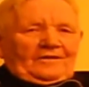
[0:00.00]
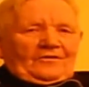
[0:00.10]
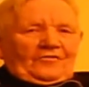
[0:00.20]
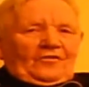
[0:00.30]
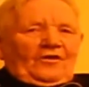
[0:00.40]

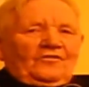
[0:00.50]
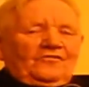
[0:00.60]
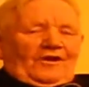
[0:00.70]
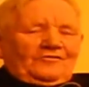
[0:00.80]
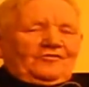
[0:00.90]
so I
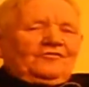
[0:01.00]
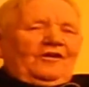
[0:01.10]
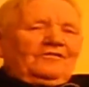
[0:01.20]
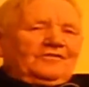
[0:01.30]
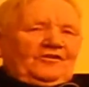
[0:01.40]
started
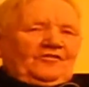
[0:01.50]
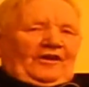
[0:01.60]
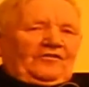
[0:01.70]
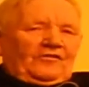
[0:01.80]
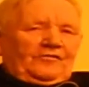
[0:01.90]
driving the
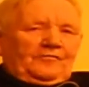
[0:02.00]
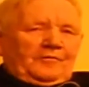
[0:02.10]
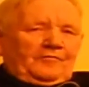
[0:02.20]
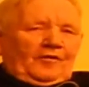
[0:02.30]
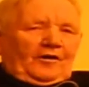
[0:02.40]
taxi for my
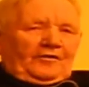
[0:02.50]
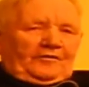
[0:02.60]
father.